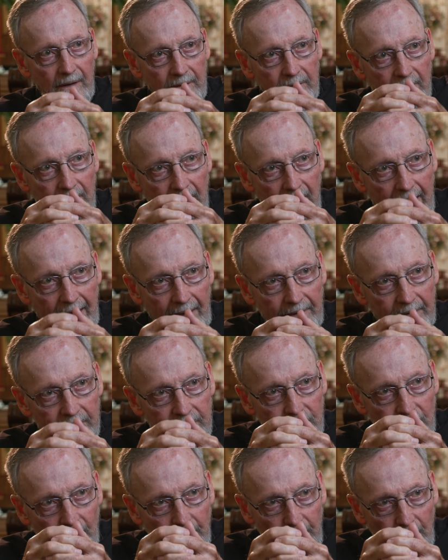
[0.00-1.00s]
that allowed us
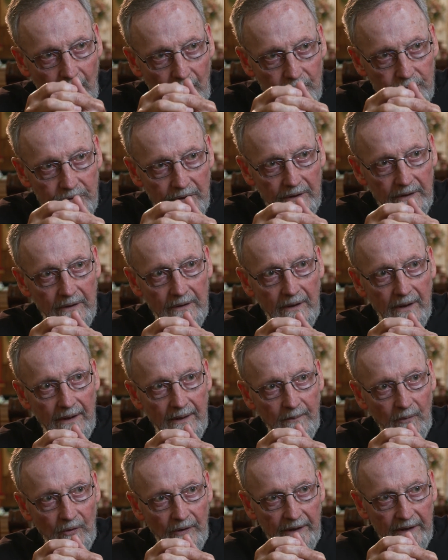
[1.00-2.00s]
to approach it at a
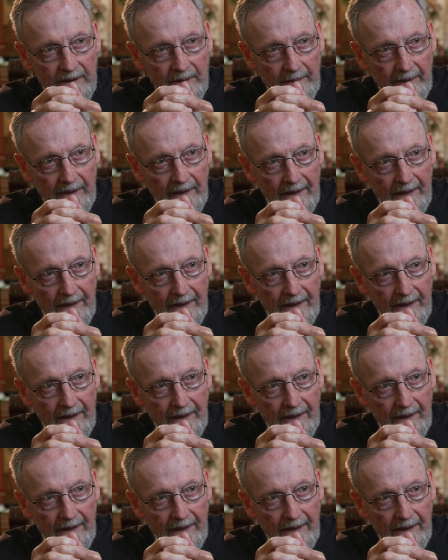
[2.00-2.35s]
more intimate